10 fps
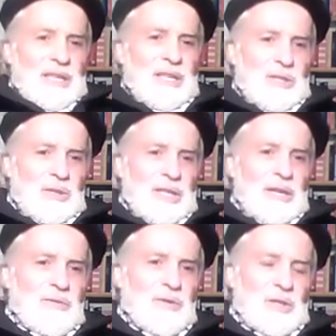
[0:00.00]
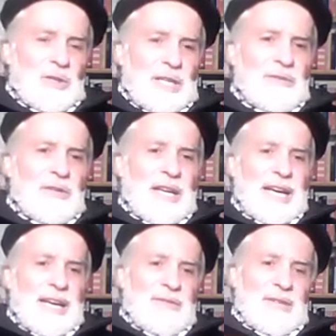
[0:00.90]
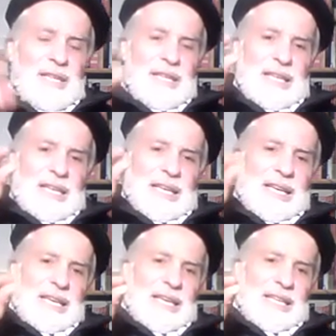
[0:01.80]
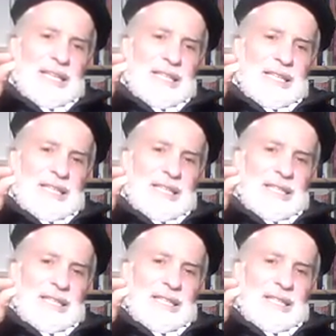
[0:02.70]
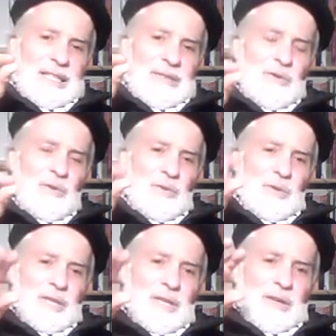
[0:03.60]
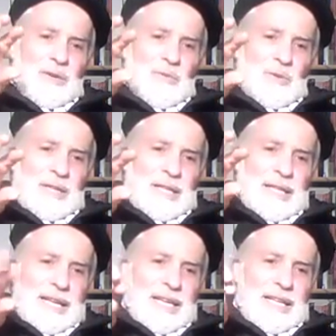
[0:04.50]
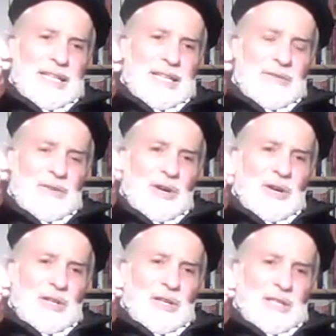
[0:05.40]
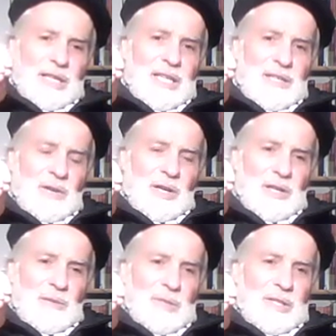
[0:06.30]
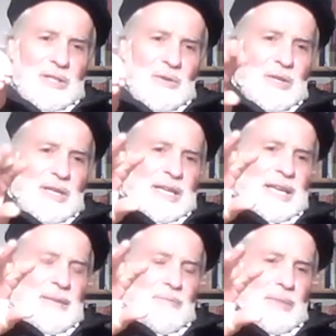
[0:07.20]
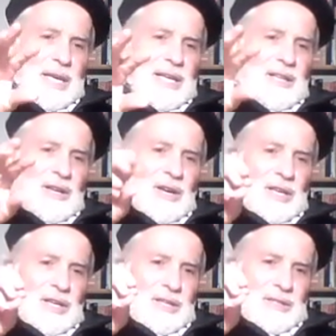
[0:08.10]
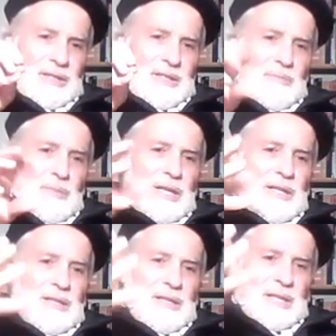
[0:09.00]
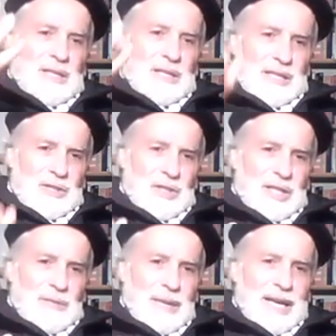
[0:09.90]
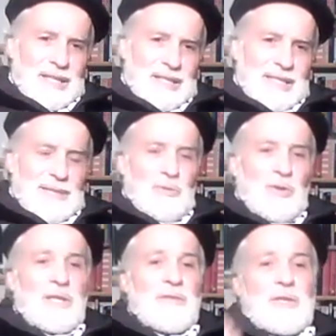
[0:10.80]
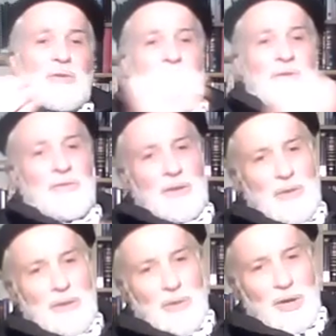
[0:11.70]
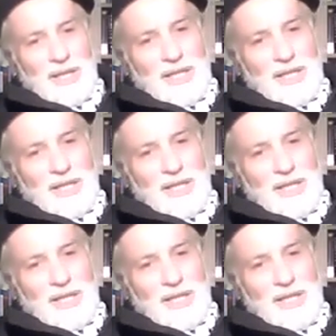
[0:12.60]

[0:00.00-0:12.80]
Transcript: So therefore, you never have a food with negative ion. Negative ion means a male ion, the male energetic magnetism, to give it to the female body.